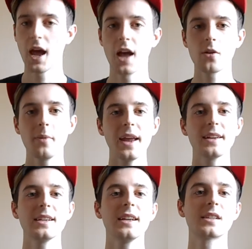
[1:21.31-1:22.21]
And number
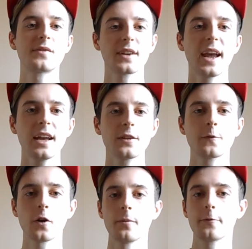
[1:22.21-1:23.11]
eighteen is Forget
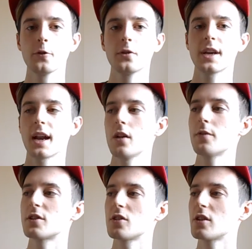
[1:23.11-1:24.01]
from FROOT, and I love
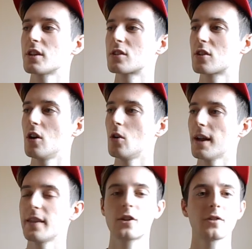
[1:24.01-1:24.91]
this song. It's got all
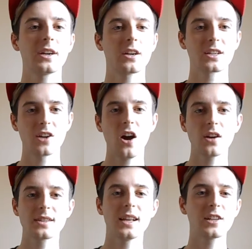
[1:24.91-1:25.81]
like the great
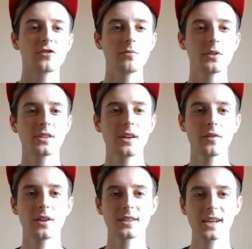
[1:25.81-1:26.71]
guitars and the instruments and
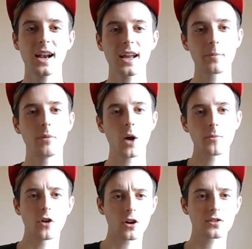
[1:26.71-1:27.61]
everything. It's kind of like a
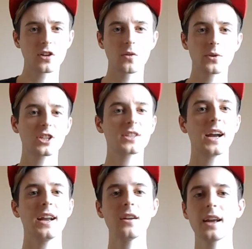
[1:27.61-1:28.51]
pop rock song, which is
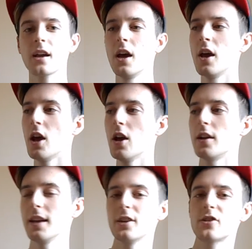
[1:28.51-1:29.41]
kind of like
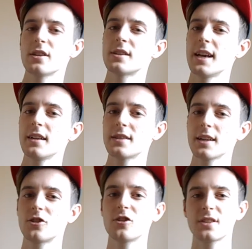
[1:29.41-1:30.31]
her niche in a sense.
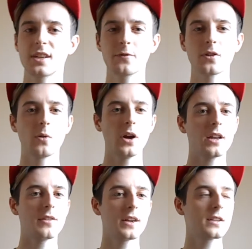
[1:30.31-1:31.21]
Like, she does different
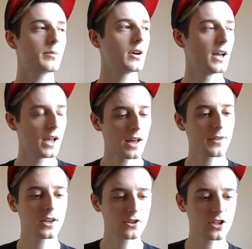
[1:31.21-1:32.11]
quirky things, but I
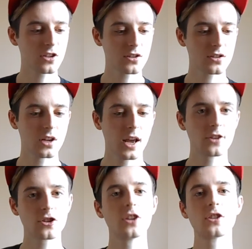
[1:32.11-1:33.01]
think she does
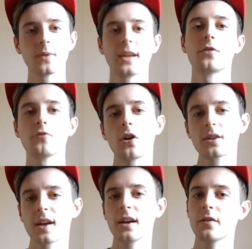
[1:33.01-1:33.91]
enjoy doing like the rock
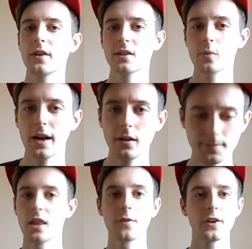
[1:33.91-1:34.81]
side of it as well.
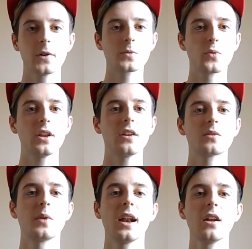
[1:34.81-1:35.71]
The video is brilliant
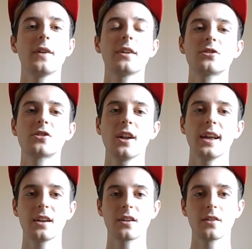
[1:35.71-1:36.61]
as well. I love how she's got
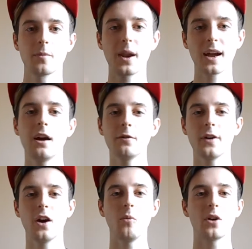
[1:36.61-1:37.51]
like the black
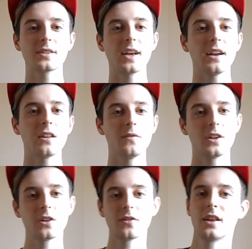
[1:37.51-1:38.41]
outfit on one side of the
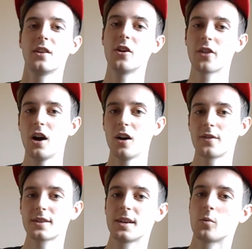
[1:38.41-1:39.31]
video, then the other half
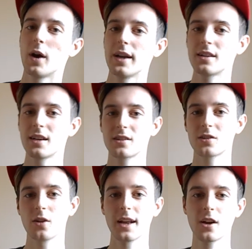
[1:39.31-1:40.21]
it's like white, and it's
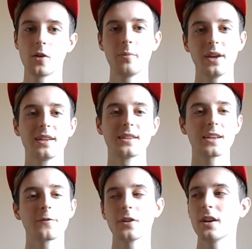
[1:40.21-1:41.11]
so like upbeat and
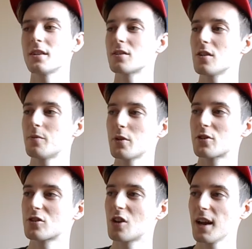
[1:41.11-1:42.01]
different and stuff, but
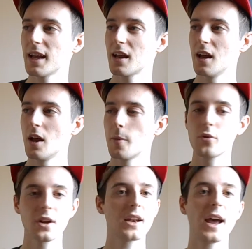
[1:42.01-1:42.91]
she's got like
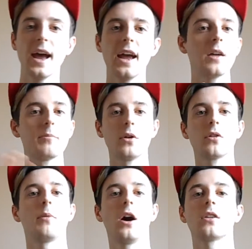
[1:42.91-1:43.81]
brilliant hair in
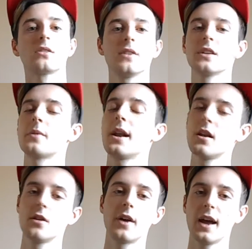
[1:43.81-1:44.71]
both parts of it as well. I
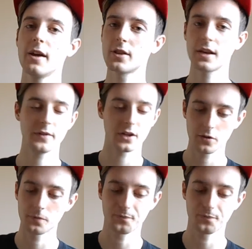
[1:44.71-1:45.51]
love her hair in that video.